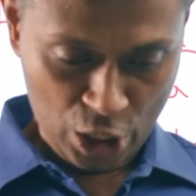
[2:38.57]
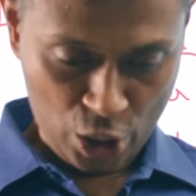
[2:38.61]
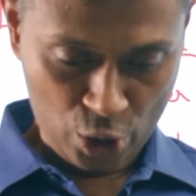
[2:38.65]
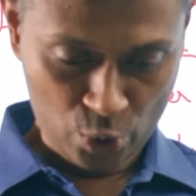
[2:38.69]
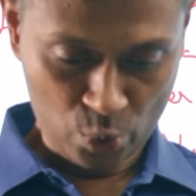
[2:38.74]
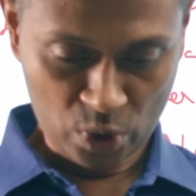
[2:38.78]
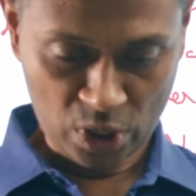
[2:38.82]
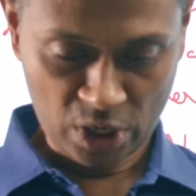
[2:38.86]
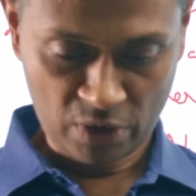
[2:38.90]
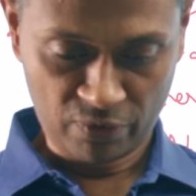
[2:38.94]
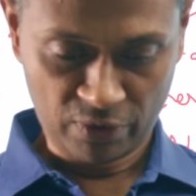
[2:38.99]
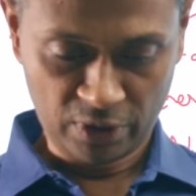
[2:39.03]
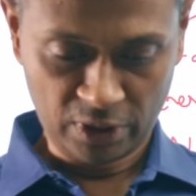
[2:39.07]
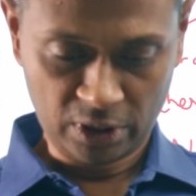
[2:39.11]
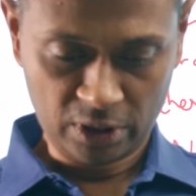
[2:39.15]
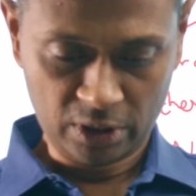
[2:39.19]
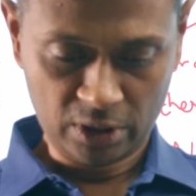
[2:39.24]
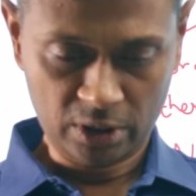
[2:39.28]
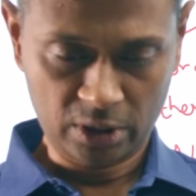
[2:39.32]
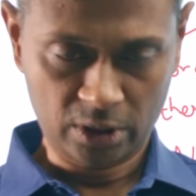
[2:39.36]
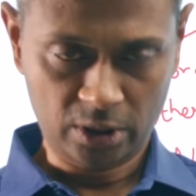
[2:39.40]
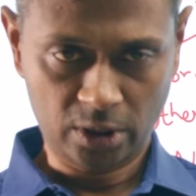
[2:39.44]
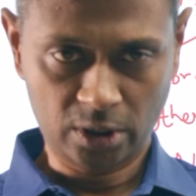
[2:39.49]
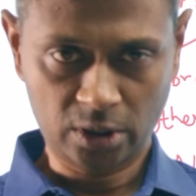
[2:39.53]
You
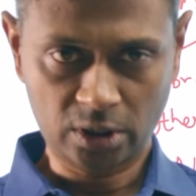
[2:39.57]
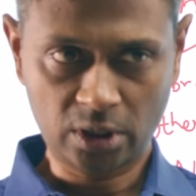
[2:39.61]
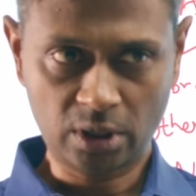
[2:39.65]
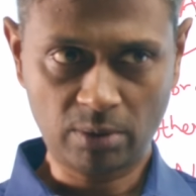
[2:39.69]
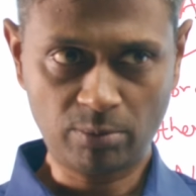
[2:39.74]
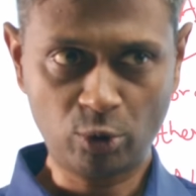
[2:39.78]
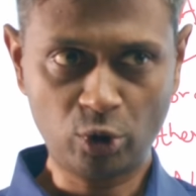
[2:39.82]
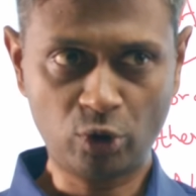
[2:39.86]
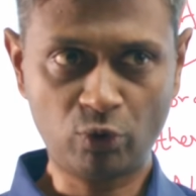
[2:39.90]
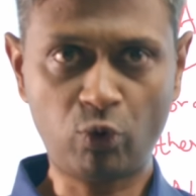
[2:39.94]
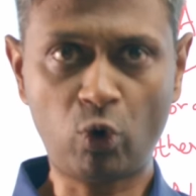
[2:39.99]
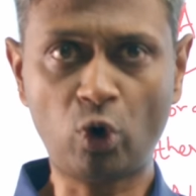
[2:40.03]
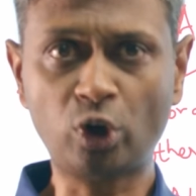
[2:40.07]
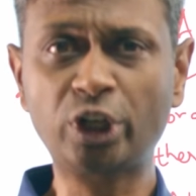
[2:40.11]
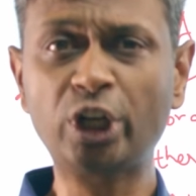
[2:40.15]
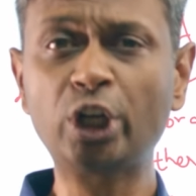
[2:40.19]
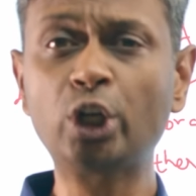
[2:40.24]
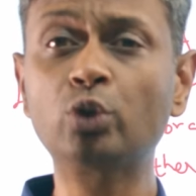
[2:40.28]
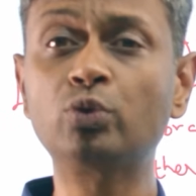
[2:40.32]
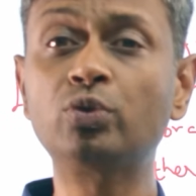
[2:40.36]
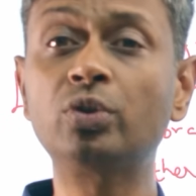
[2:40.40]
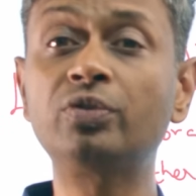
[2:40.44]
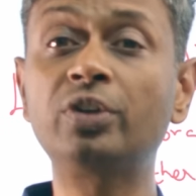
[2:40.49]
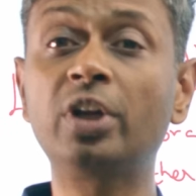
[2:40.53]
cover about 40
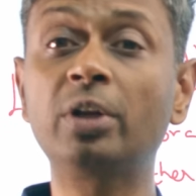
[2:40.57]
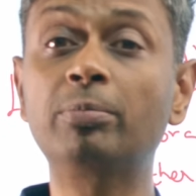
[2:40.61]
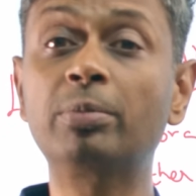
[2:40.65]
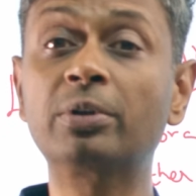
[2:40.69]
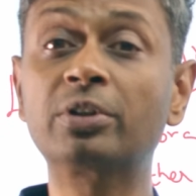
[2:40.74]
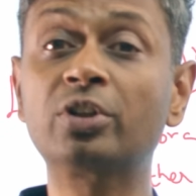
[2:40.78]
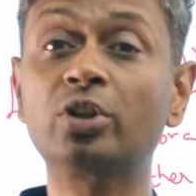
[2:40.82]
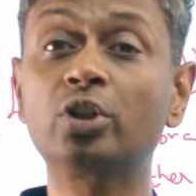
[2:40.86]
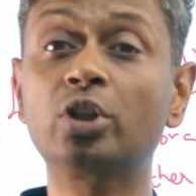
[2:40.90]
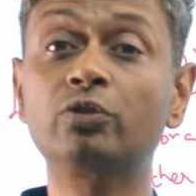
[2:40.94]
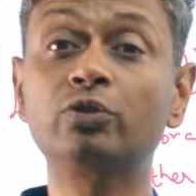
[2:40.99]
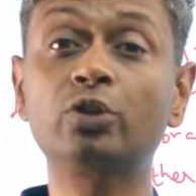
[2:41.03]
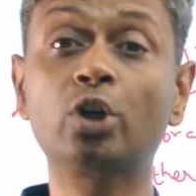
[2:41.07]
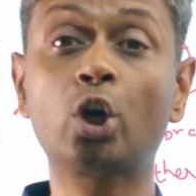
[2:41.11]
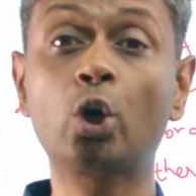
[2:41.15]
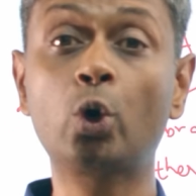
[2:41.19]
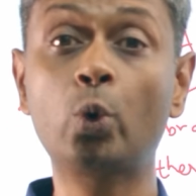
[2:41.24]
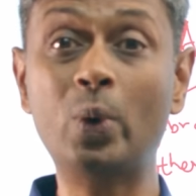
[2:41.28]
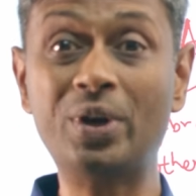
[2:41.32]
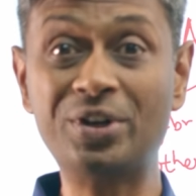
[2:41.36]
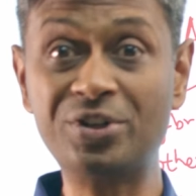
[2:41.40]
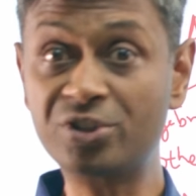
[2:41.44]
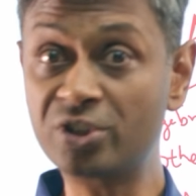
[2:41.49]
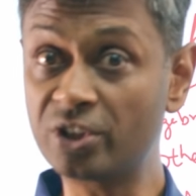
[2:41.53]
to 50% of the
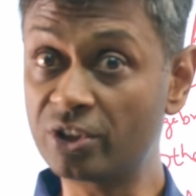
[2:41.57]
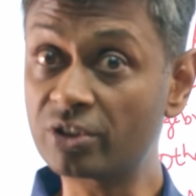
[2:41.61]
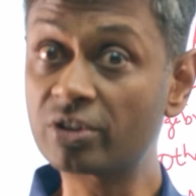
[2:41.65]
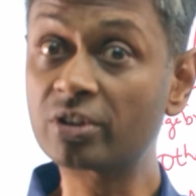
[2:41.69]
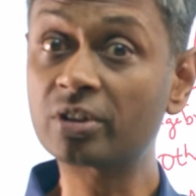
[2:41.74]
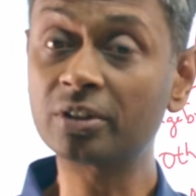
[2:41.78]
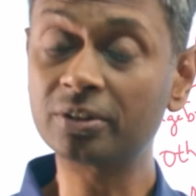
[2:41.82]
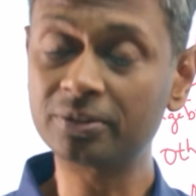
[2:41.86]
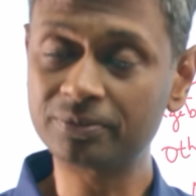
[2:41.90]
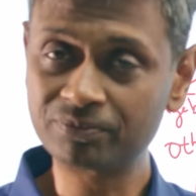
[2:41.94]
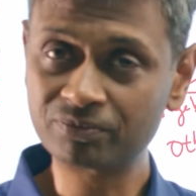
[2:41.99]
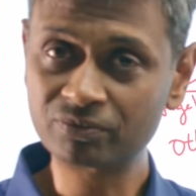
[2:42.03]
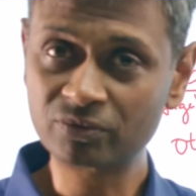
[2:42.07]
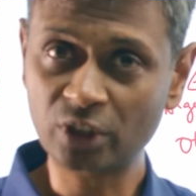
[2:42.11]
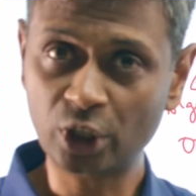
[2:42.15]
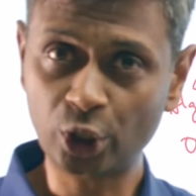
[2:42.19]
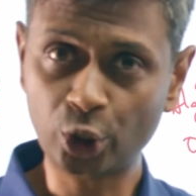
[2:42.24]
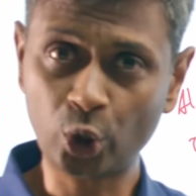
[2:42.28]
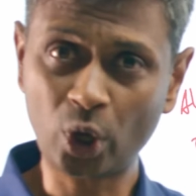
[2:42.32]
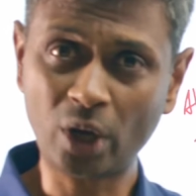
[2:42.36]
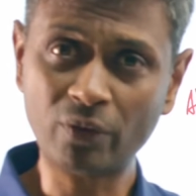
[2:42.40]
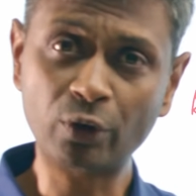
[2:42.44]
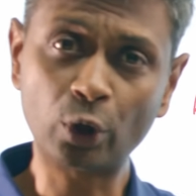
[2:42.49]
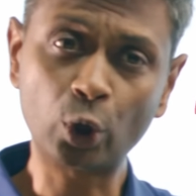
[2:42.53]
questions
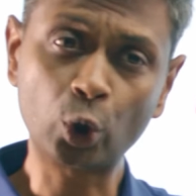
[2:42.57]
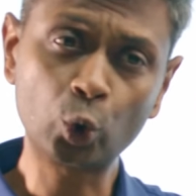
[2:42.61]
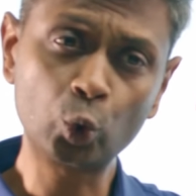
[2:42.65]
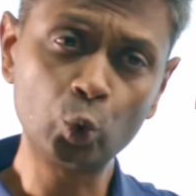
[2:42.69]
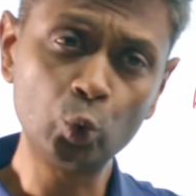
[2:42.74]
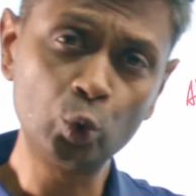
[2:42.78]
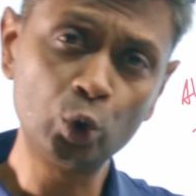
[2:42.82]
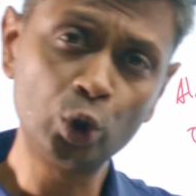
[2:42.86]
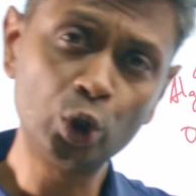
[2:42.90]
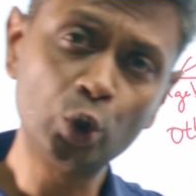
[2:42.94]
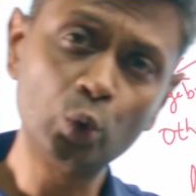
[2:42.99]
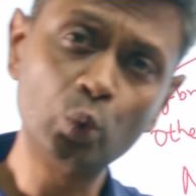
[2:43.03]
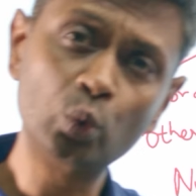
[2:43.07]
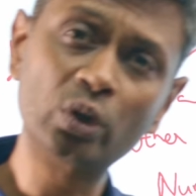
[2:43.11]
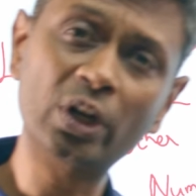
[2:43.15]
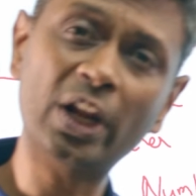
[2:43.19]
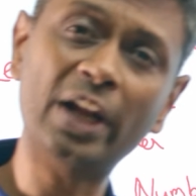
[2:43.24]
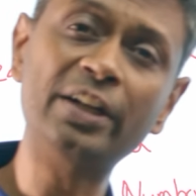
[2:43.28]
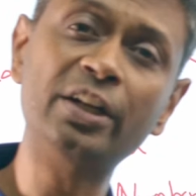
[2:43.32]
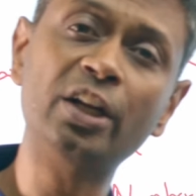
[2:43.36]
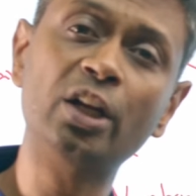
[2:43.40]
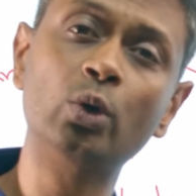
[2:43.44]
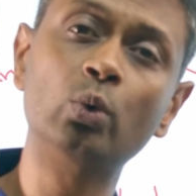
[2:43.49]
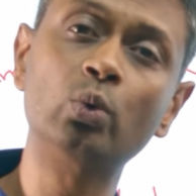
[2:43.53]
and you have a route to
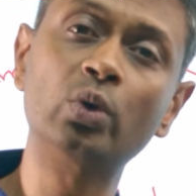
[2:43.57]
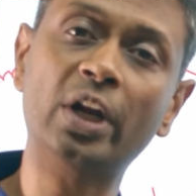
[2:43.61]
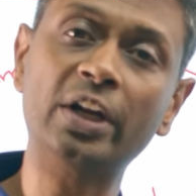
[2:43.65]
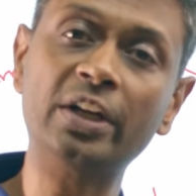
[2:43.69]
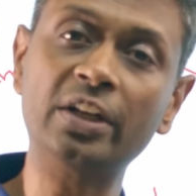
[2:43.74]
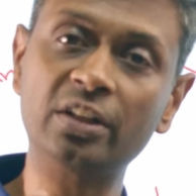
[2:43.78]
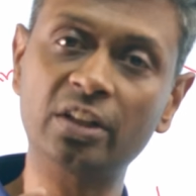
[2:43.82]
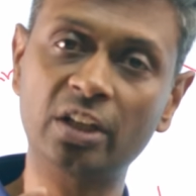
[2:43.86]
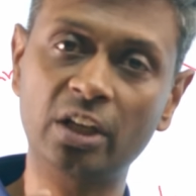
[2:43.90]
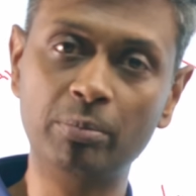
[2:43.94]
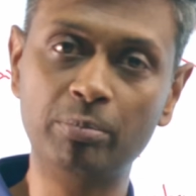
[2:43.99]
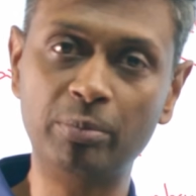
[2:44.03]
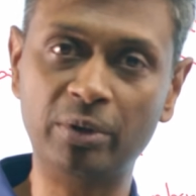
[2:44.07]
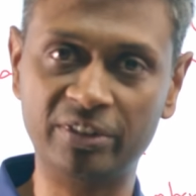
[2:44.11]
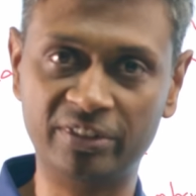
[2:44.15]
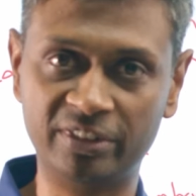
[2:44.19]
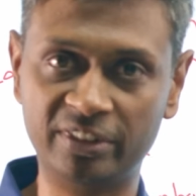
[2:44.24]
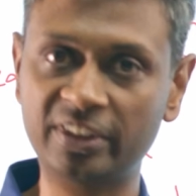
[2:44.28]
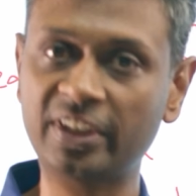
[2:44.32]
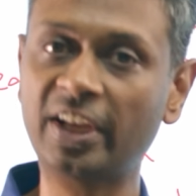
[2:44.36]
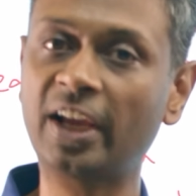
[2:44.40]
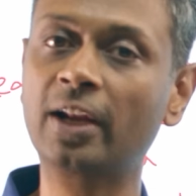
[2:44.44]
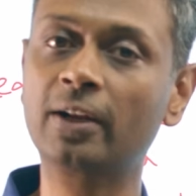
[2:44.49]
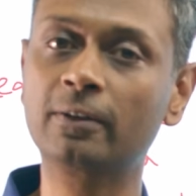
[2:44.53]
90 to 93%
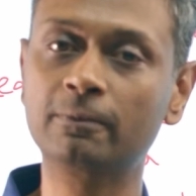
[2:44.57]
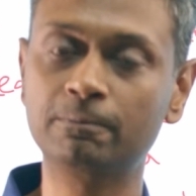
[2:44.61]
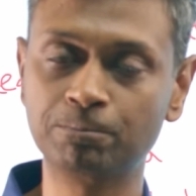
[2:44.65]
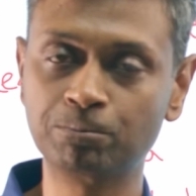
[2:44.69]
percentile.